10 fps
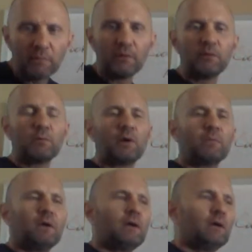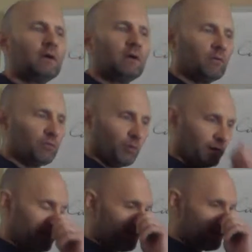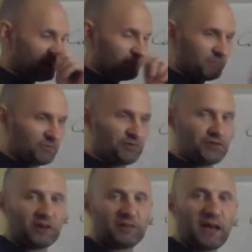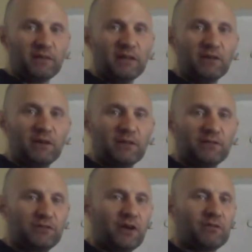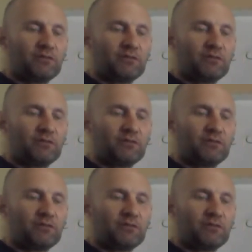no problem. Was worried they might shut down the internet and stuff,